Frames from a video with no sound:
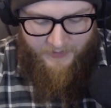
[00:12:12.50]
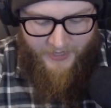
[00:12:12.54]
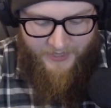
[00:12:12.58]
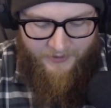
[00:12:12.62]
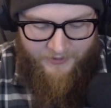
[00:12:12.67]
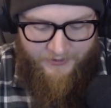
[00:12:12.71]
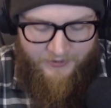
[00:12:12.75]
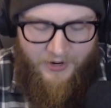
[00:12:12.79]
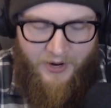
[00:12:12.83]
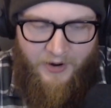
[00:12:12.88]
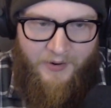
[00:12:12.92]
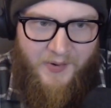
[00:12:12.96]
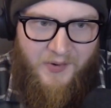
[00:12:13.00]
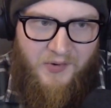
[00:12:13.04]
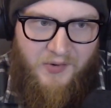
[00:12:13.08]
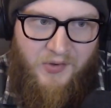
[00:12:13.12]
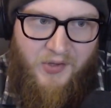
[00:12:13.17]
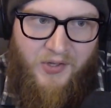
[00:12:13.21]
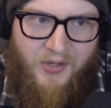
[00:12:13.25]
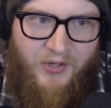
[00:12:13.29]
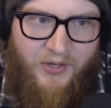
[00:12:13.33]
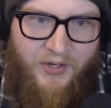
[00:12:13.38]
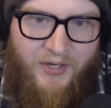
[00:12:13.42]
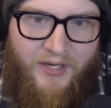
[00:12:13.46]
I don't know.
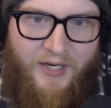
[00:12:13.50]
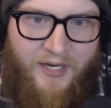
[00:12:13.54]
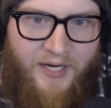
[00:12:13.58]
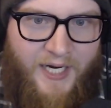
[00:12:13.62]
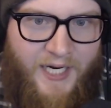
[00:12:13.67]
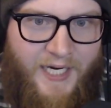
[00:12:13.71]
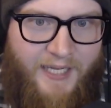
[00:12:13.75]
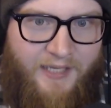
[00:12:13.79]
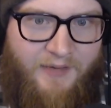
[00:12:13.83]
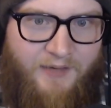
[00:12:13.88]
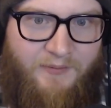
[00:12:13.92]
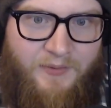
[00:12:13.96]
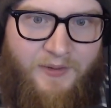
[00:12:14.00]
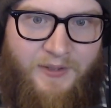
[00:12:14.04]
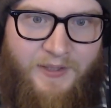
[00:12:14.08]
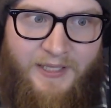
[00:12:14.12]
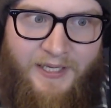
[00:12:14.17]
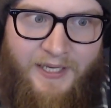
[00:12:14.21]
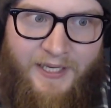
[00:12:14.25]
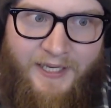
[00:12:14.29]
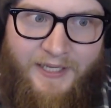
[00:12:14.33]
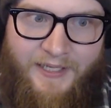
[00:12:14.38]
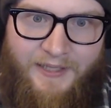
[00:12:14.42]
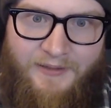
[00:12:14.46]
It's a good honey,
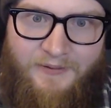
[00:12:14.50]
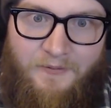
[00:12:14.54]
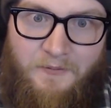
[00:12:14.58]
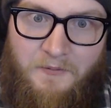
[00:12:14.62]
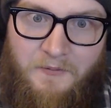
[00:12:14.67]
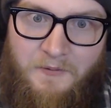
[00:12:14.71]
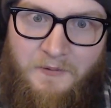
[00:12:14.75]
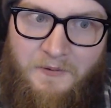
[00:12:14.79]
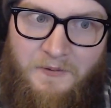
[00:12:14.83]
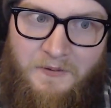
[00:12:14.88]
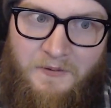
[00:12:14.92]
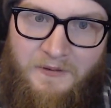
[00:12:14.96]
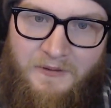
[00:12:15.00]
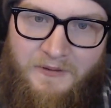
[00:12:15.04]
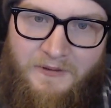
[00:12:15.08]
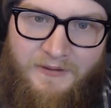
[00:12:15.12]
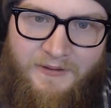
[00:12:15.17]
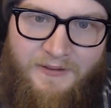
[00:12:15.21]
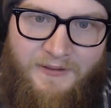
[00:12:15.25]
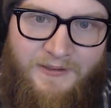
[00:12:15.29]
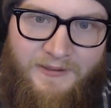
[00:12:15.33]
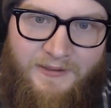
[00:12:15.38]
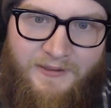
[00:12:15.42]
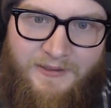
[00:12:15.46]
but like,
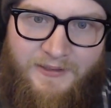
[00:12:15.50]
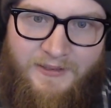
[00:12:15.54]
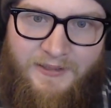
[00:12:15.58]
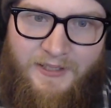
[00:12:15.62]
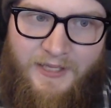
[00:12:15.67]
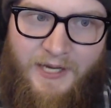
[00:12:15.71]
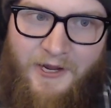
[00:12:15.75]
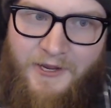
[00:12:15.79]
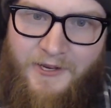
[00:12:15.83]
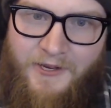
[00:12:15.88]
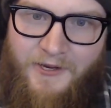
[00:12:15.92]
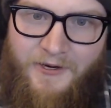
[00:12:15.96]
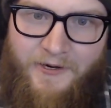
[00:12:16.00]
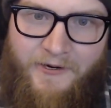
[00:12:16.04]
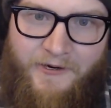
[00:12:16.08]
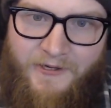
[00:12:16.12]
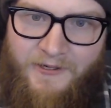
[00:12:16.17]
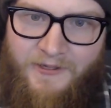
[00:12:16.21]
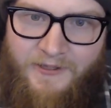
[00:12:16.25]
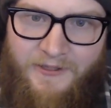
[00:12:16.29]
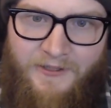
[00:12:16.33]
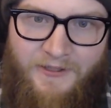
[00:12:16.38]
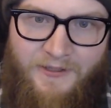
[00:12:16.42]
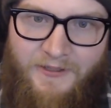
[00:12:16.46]
not
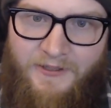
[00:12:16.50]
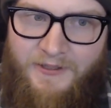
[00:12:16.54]
here.